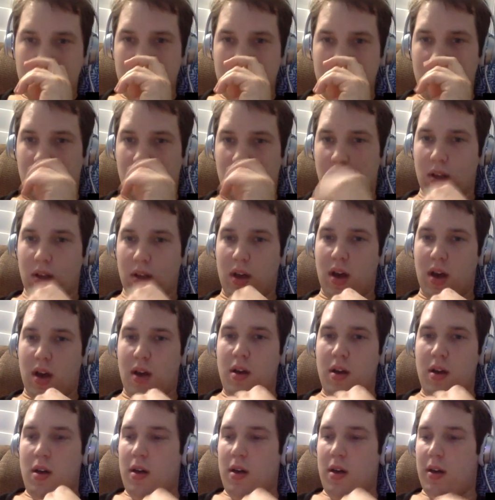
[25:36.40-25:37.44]
Yeah.
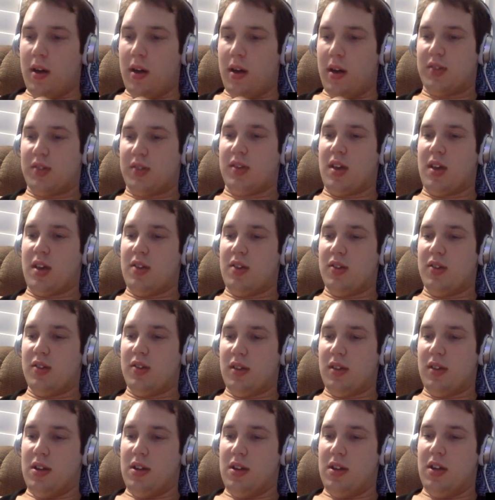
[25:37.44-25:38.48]
It says,
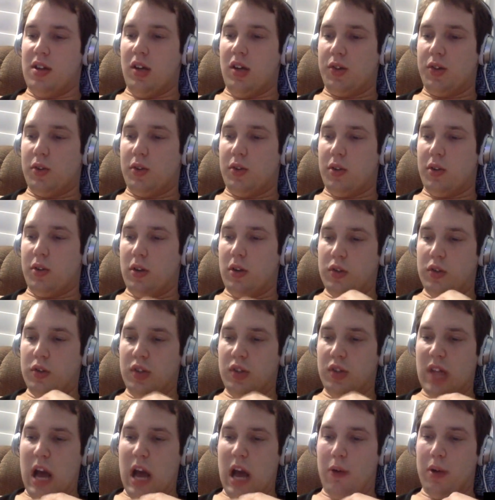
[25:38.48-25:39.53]
and he also goes,
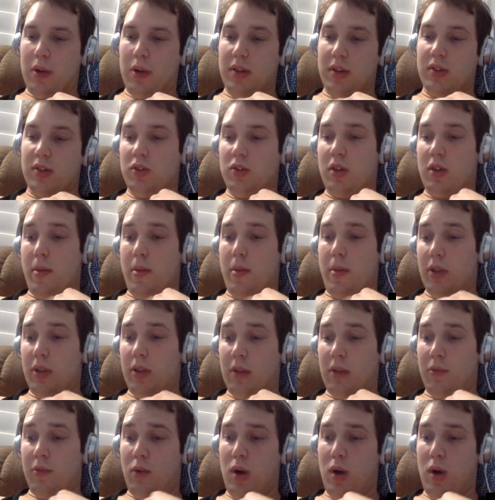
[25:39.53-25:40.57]
now Don't Stop
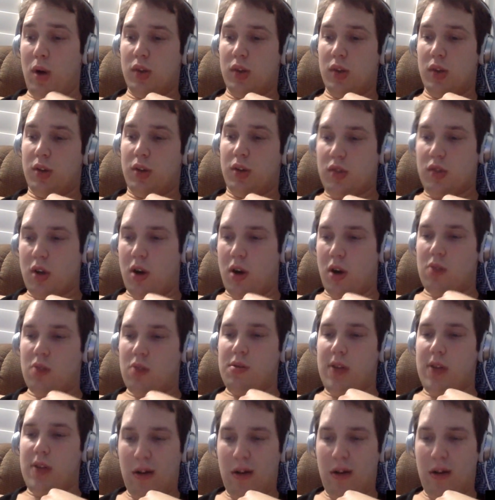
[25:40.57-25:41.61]
Believing was a good
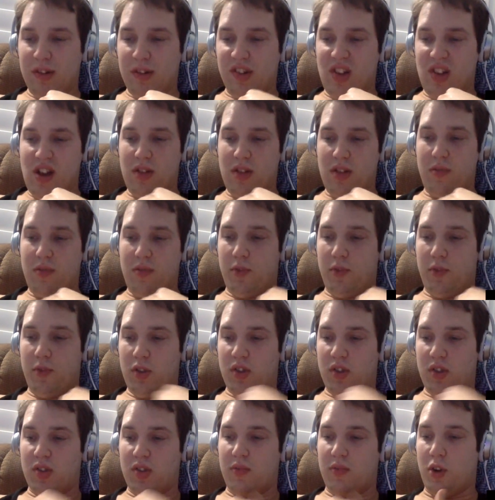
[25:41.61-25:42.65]
song. Now it's the anthem for
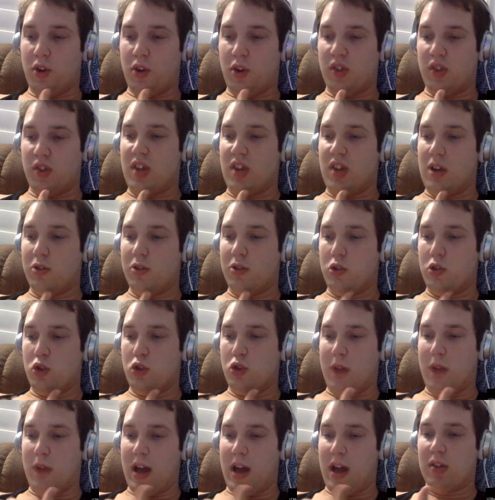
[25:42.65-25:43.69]
a state of
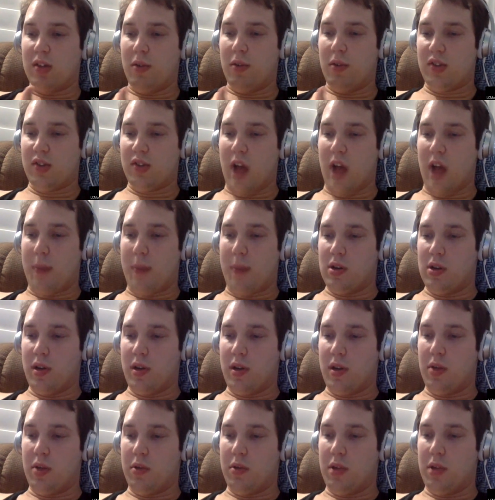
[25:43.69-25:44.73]
douchebags that will stop at
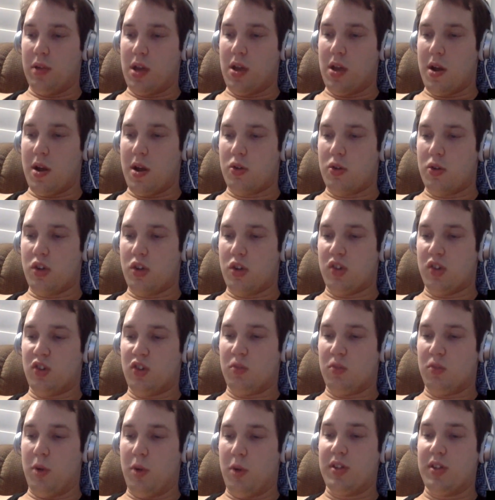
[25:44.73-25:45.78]
nothing when they hear just a
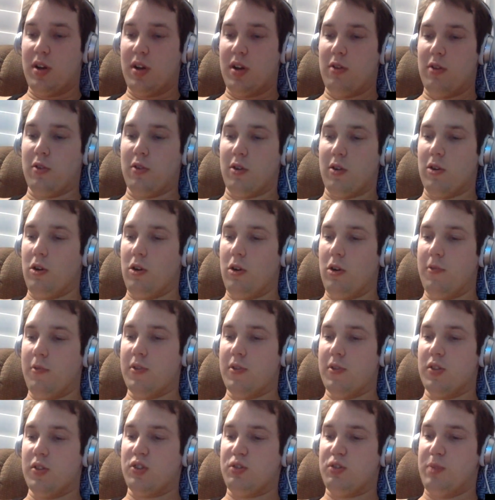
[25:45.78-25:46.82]
small town girl over
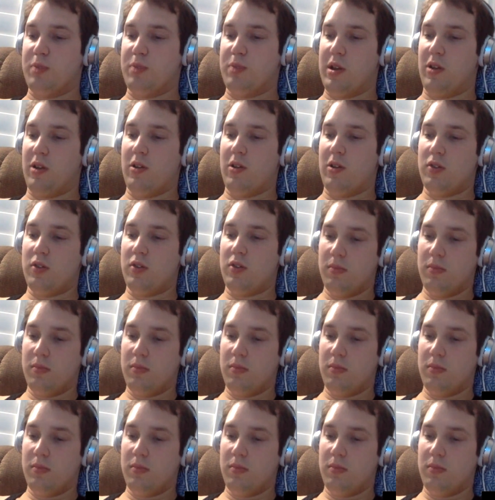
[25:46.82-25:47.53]
the speakers.